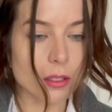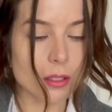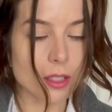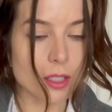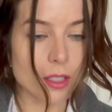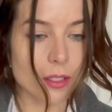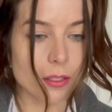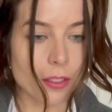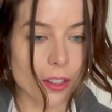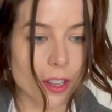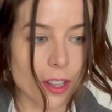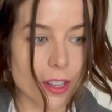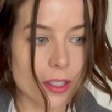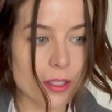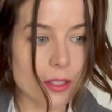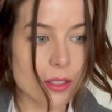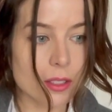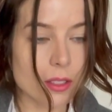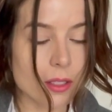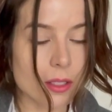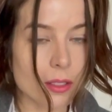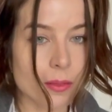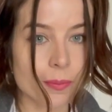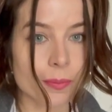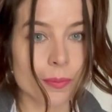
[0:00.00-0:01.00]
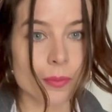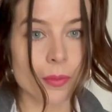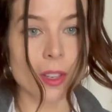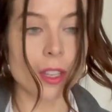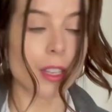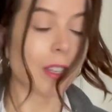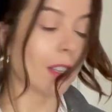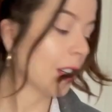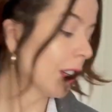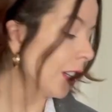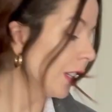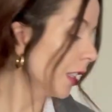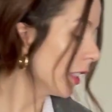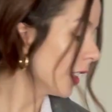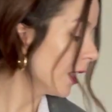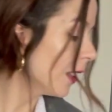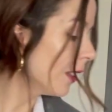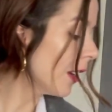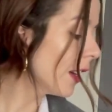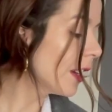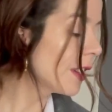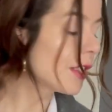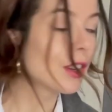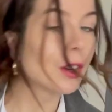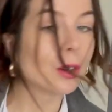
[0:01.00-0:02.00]
Levi's.
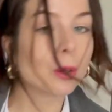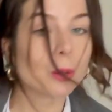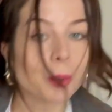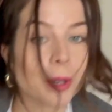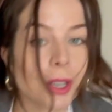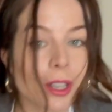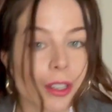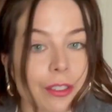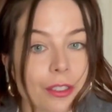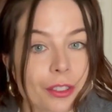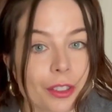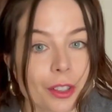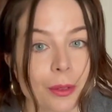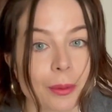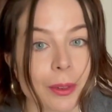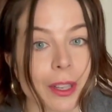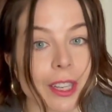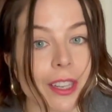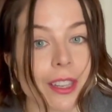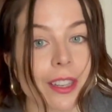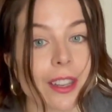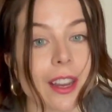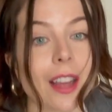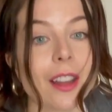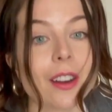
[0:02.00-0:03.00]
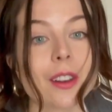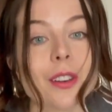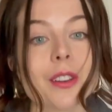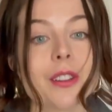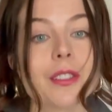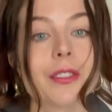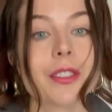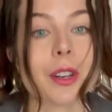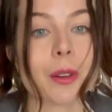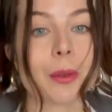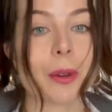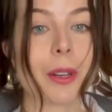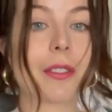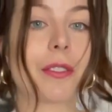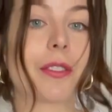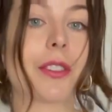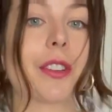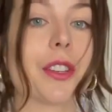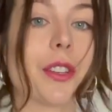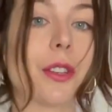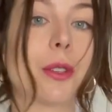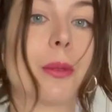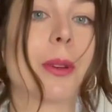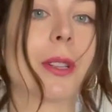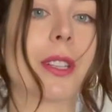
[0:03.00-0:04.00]
Levi's are weird for me. I don't know if they're weird for
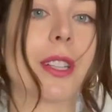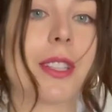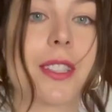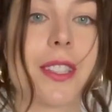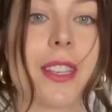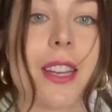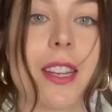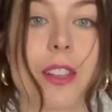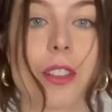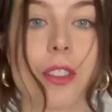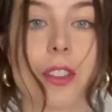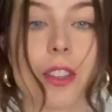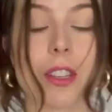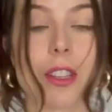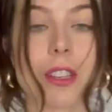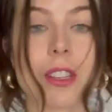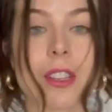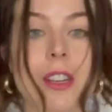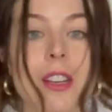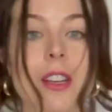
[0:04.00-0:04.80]
you, but let's take a look.